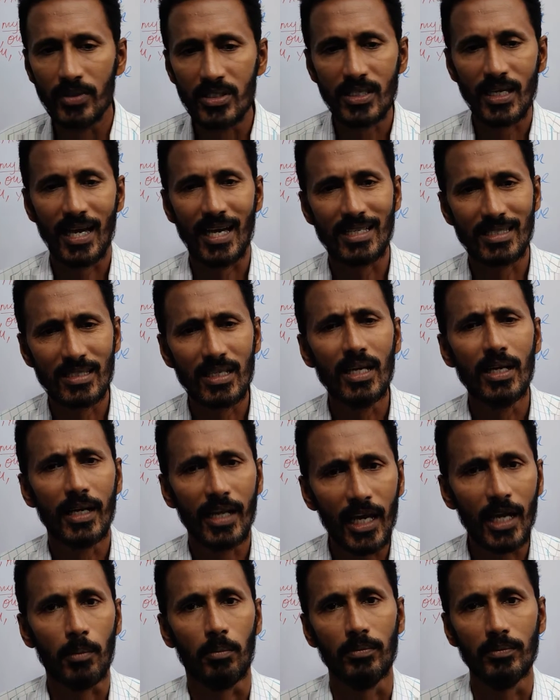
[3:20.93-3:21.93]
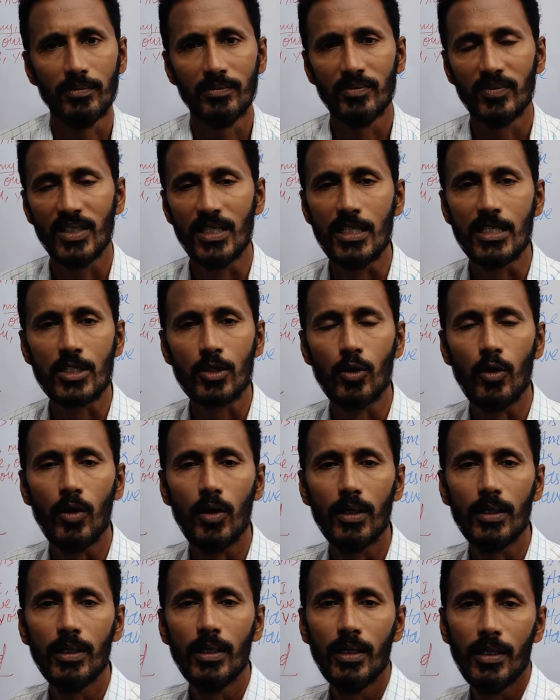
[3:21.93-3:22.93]
which has a name is
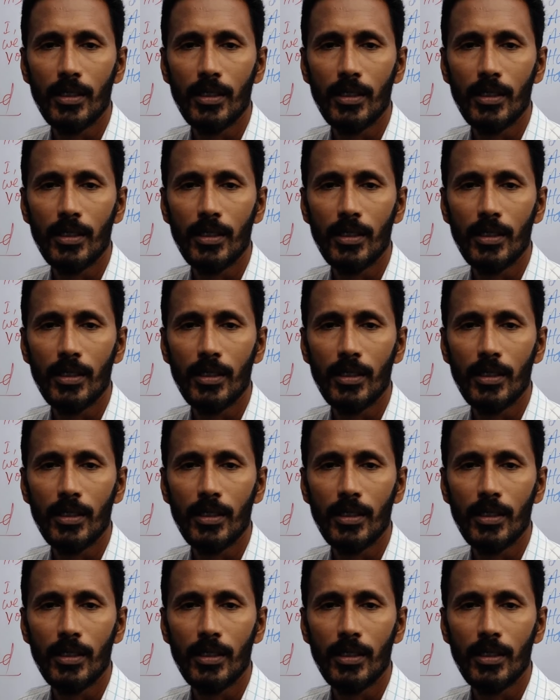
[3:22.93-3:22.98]
called